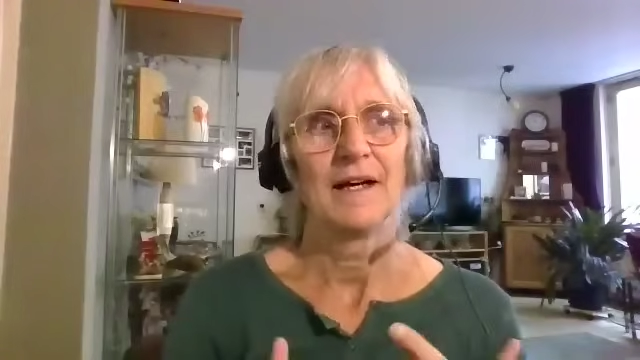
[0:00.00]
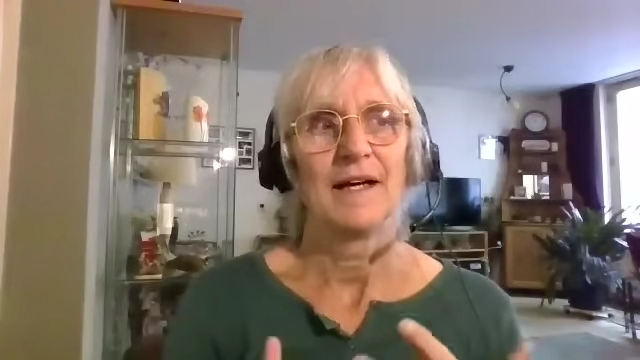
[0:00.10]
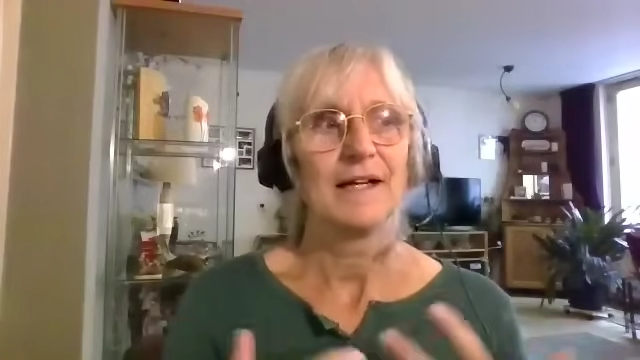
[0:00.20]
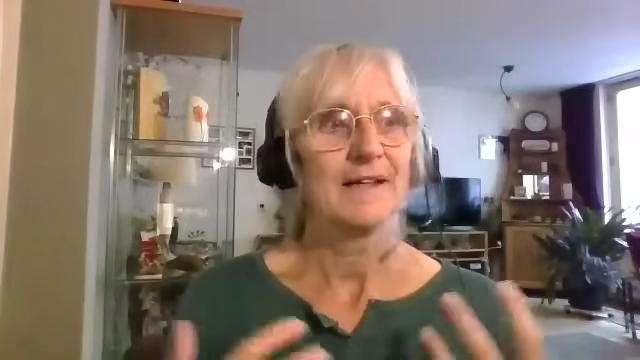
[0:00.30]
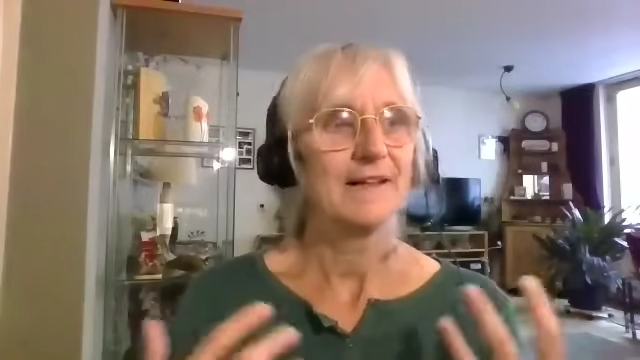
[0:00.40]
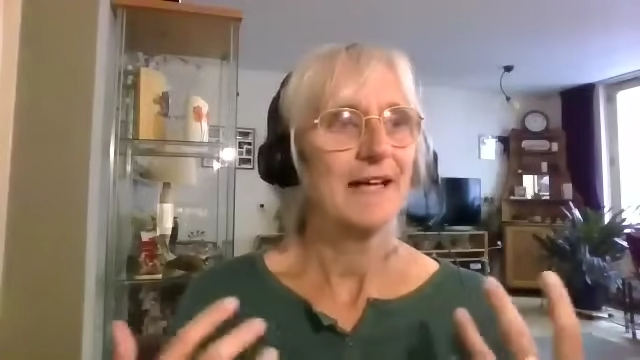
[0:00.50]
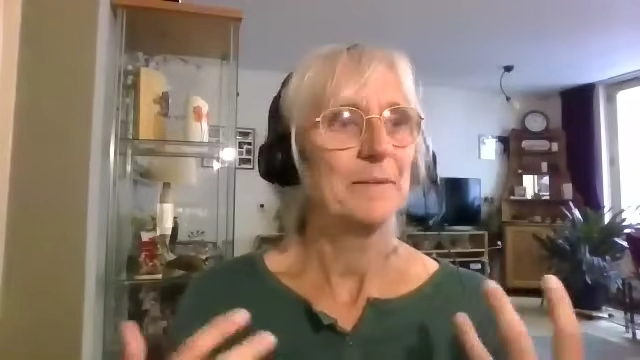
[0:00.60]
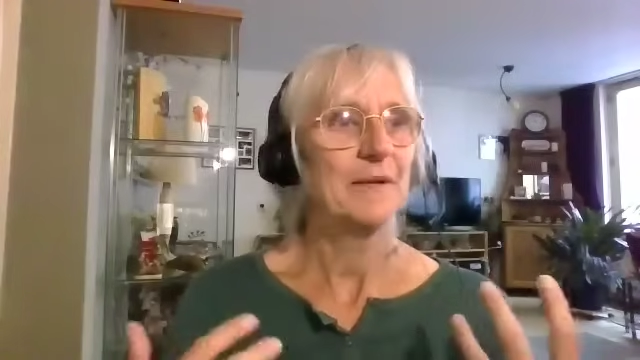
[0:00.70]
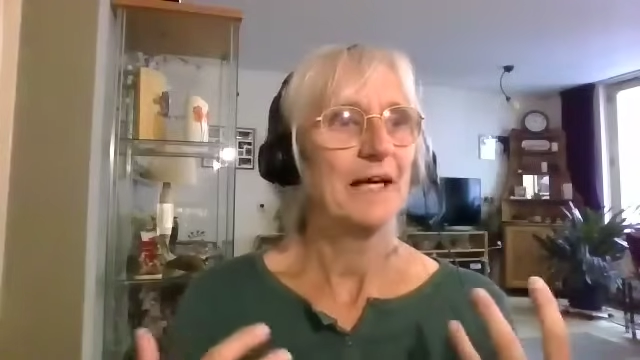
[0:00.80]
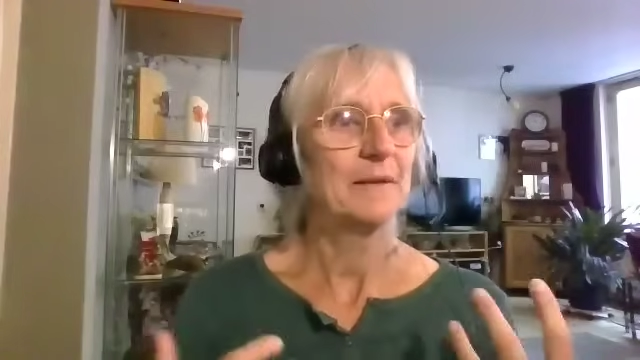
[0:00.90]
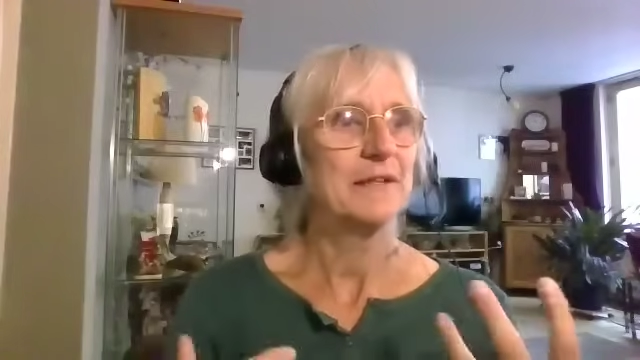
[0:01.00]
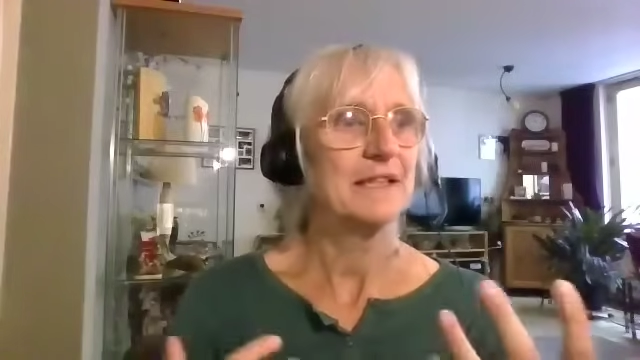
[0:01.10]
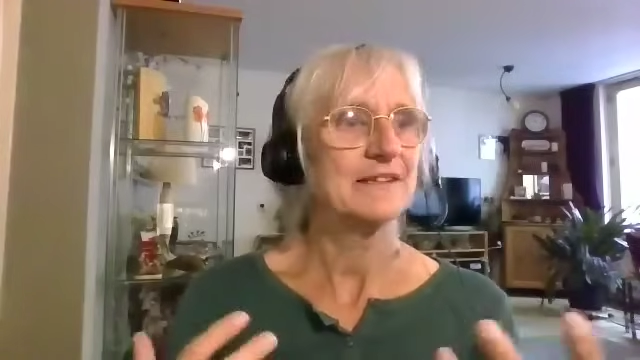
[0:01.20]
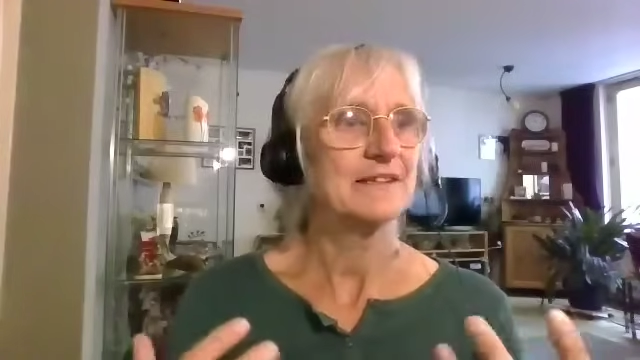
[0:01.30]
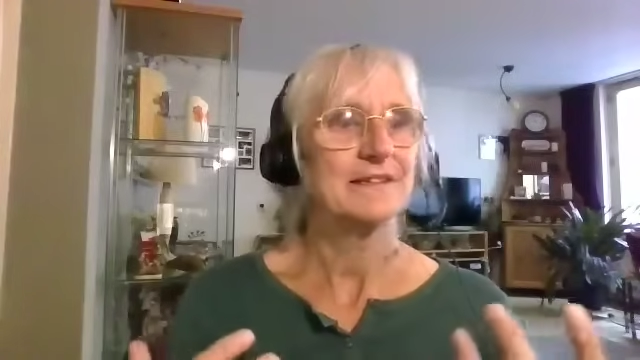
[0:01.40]
And in the same time,
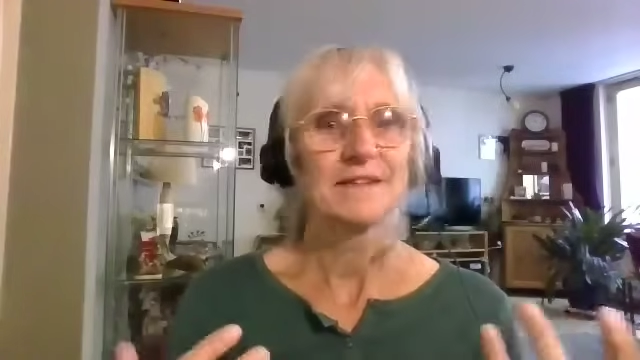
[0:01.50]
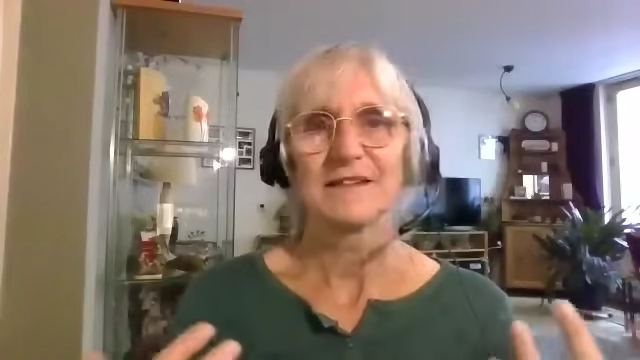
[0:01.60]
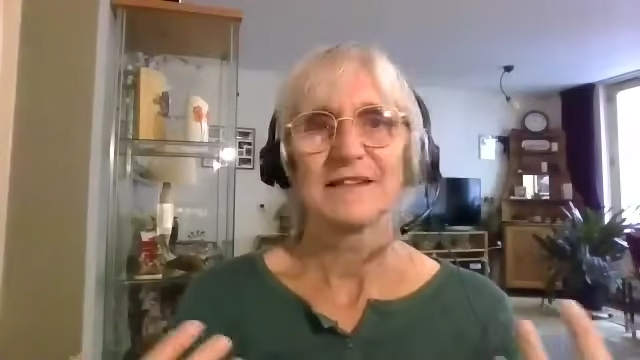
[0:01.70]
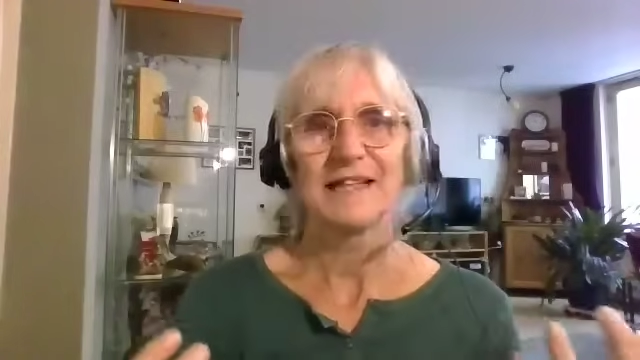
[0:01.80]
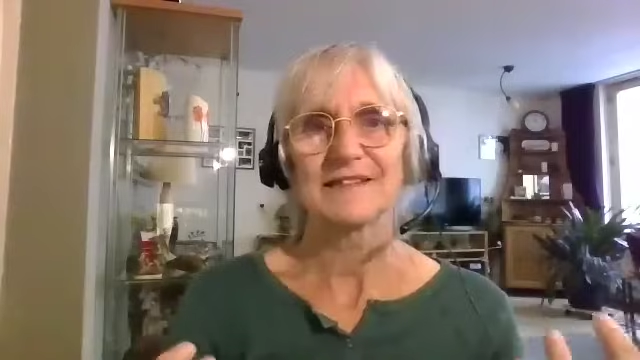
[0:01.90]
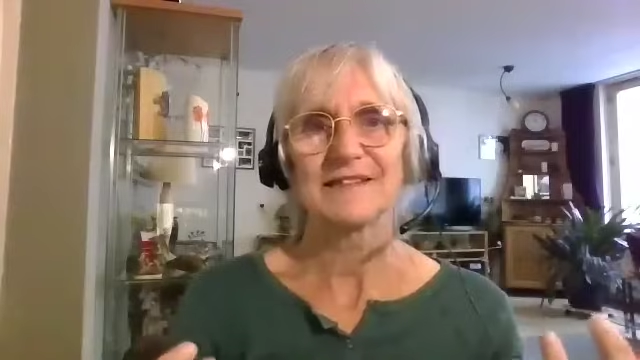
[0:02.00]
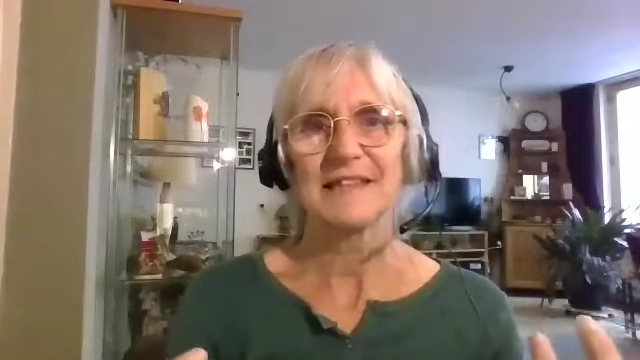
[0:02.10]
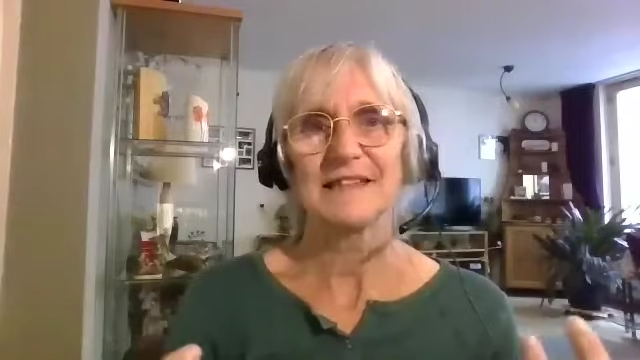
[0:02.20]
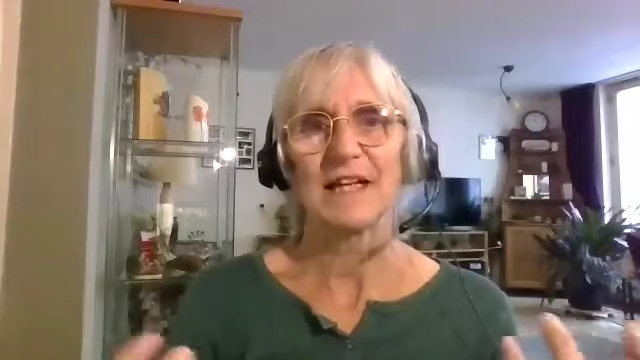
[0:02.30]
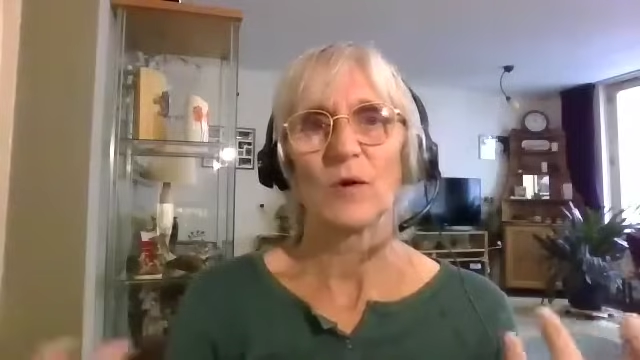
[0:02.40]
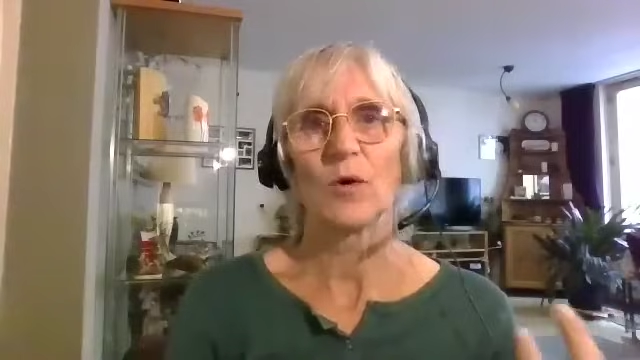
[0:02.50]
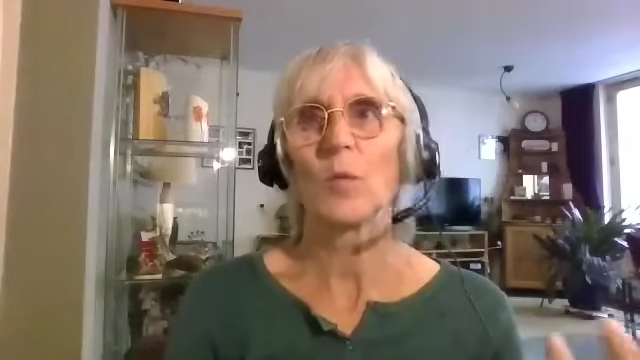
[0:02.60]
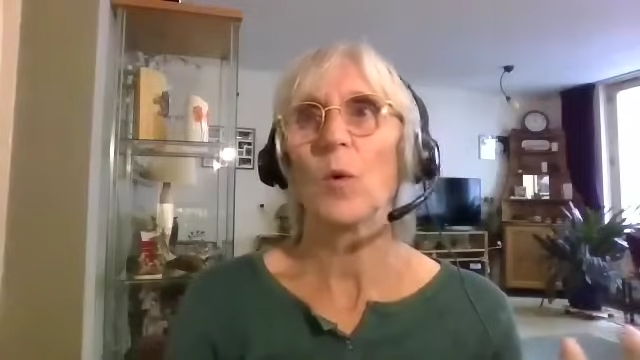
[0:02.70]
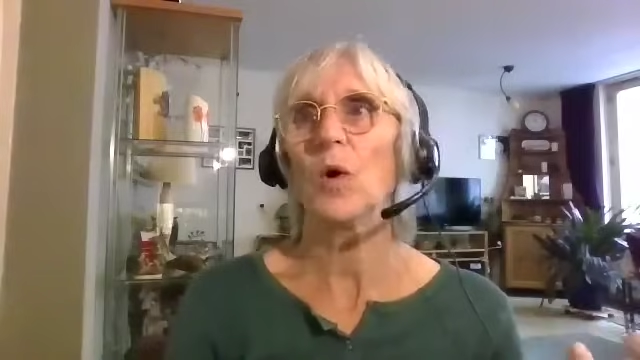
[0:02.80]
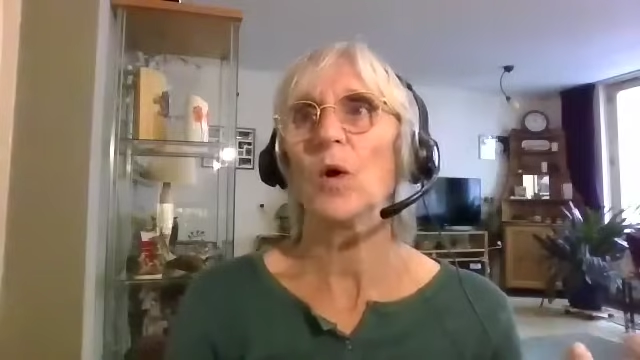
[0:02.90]
it's that sitting
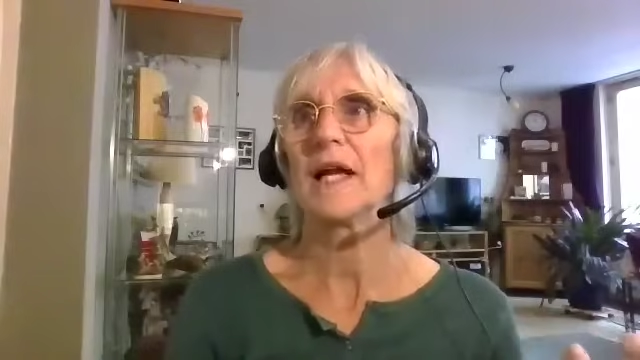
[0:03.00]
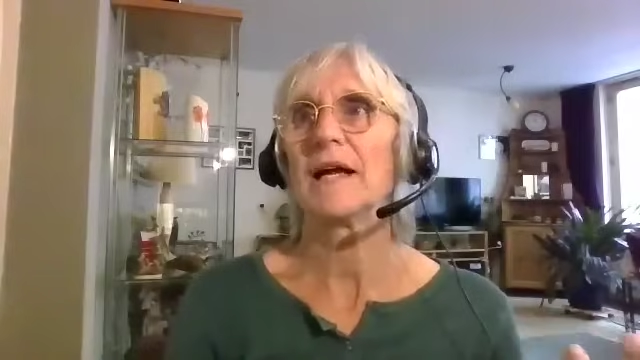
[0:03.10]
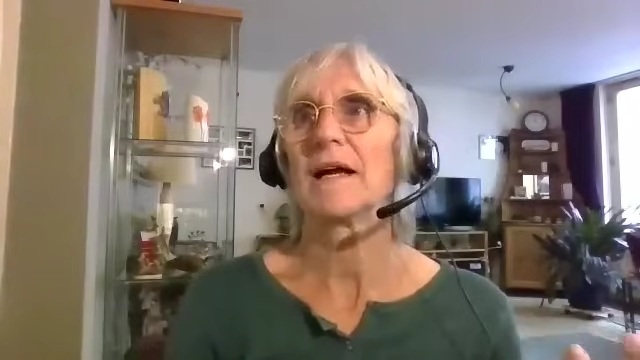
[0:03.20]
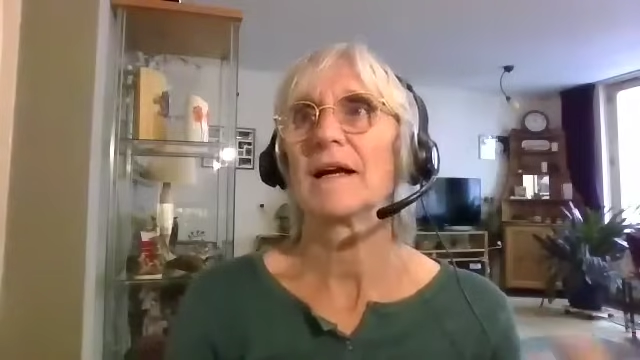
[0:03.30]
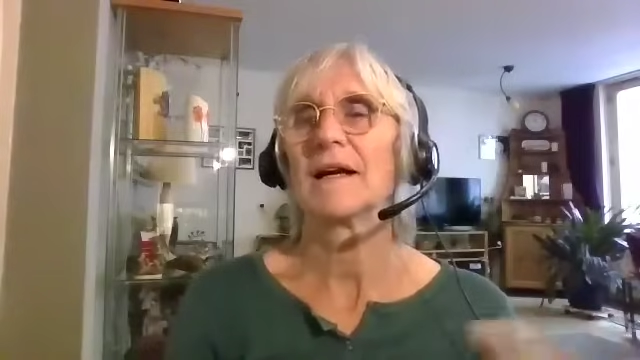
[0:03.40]
or walling.